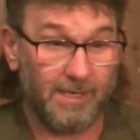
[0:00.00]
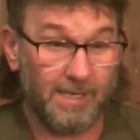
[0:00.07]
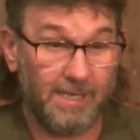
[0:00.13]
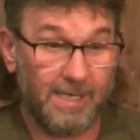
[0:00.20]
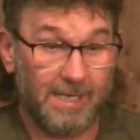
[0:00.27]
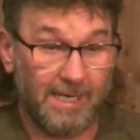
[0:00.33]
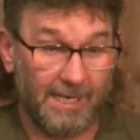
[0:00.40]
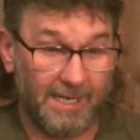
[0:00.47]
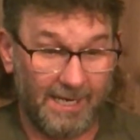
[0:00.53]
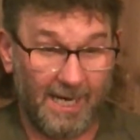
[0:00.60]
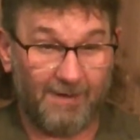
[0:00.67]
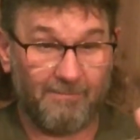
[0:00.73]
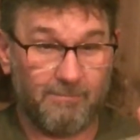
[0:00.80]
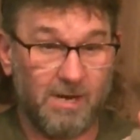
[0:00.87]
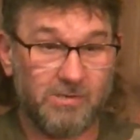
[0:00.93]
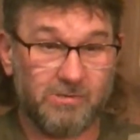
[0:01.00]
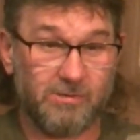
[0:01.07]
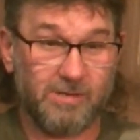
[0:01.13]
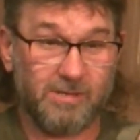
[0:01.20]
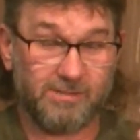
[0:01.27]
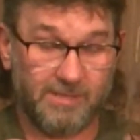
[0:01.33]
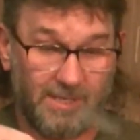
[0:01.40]
And I haven't measured
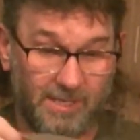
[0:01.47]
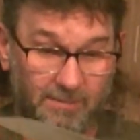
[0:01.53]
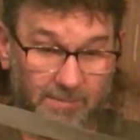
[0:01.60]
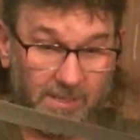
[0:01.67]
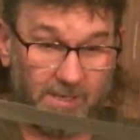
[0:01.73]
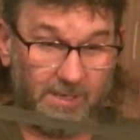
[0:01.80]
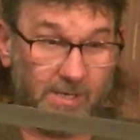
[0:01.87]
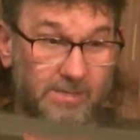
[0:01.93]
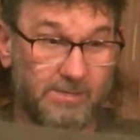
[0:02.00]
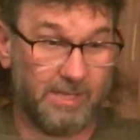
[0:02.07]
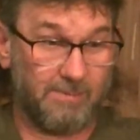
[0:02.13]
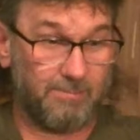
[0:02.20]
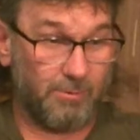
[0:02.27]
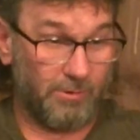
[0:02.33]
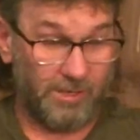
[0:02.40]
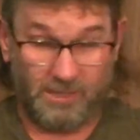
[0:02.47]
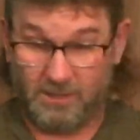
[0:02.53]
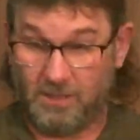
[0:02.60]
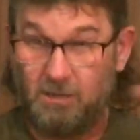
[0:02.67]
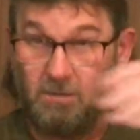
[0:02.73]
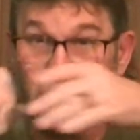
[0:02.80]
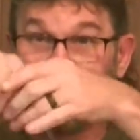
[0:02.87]
this thing, but it is a pretty
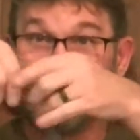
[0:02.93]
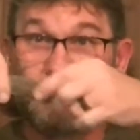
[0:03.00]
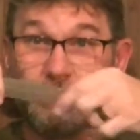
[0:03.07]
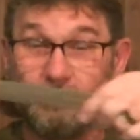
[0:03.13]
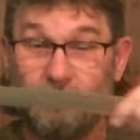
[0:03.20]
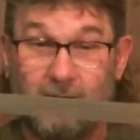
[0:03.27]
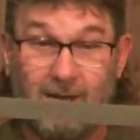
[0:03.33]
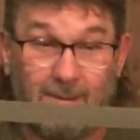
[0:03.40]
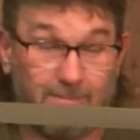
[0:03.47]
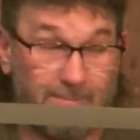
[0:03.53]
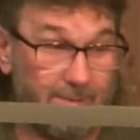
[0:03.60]
long strap.